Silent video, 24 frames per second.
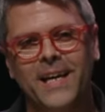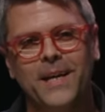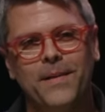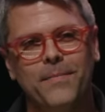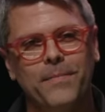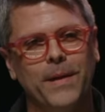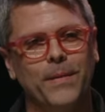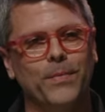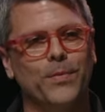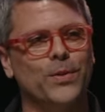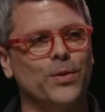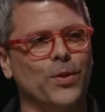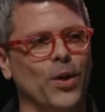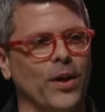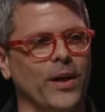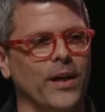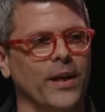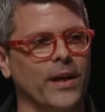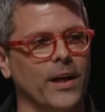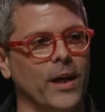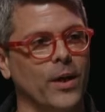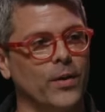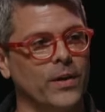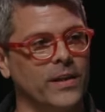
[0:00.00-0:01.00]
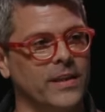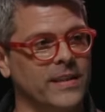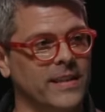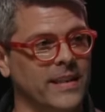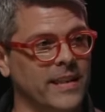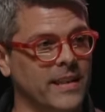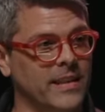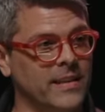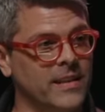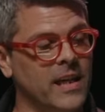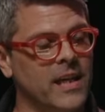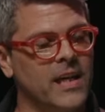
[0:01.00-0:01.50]
people started to notice
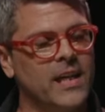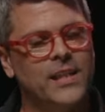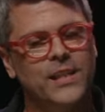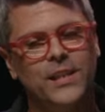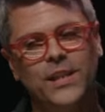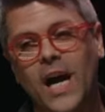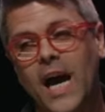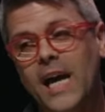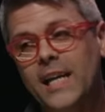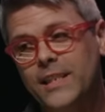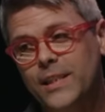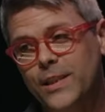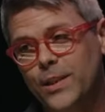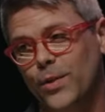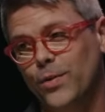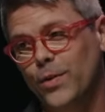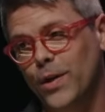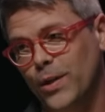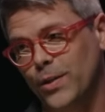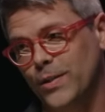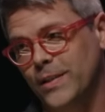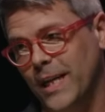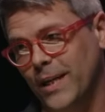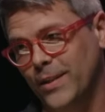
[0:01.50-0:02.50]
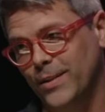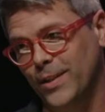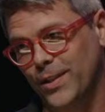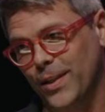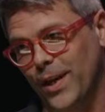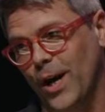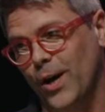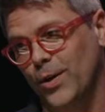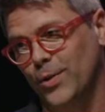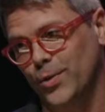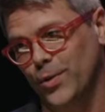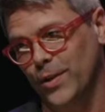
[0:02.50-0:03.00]
is Scott still goes down to the
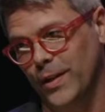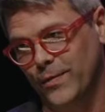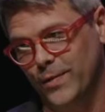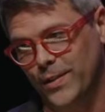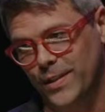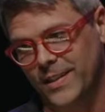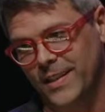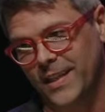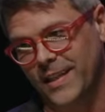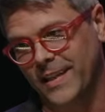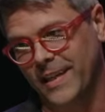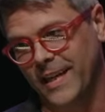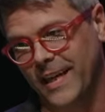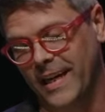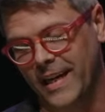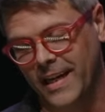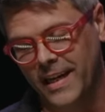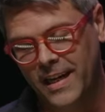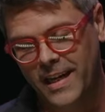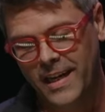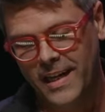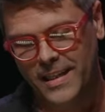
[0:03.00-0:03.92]
altar every Sunday